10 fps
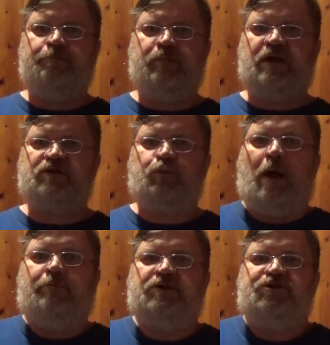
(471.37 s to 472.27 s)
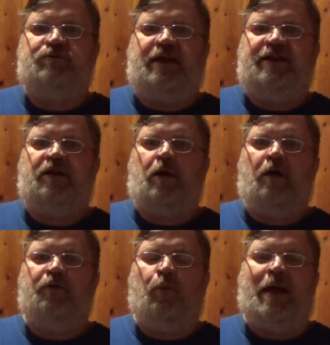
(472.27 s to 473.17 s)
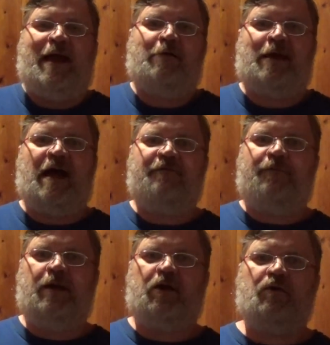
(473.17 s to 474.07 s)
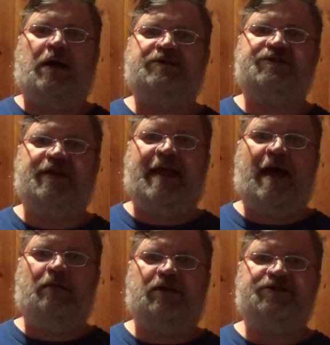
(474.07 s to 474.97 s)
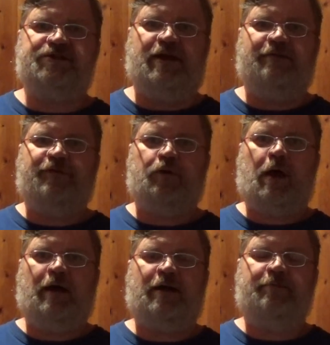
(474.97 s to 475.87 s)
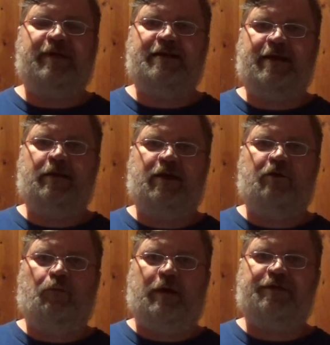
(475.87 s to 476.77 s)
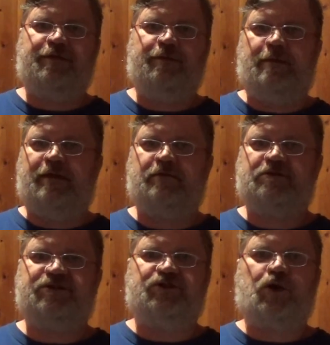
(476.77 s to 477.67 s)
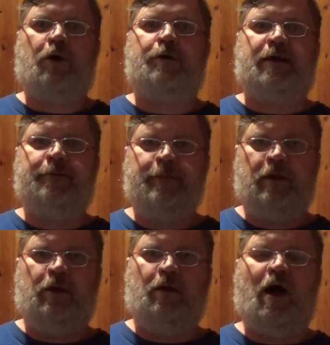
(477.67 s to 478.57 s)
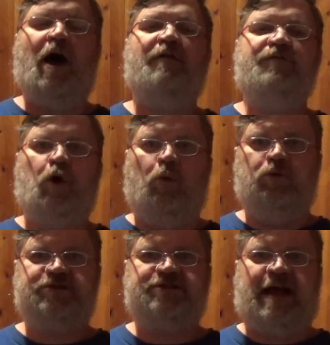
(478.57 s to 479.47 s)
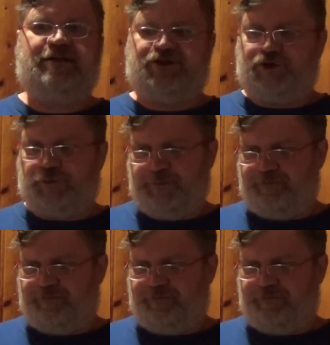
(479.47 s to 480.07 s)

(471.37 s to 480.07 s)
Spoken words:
because why would you need it all the way out halfway across the galaxy if you're not going to be dealing with other Centauri of noble stature?